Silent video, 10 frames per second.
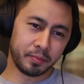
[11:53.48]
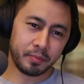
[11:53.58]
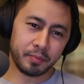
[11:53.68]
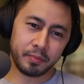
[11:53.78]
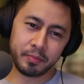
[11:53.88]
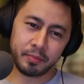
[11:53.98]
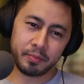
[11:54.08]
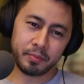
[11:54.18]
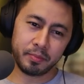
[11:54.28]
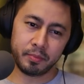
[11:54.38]

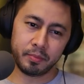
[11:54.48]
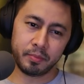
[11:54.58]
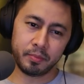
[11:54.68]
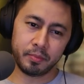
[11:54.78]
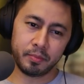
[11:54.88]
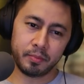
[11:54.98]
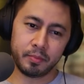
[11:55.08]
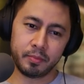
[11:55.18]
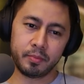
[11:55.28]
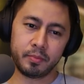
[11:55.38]

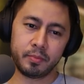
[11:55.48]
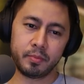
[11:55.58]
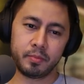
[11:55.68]
This person isn't speaking.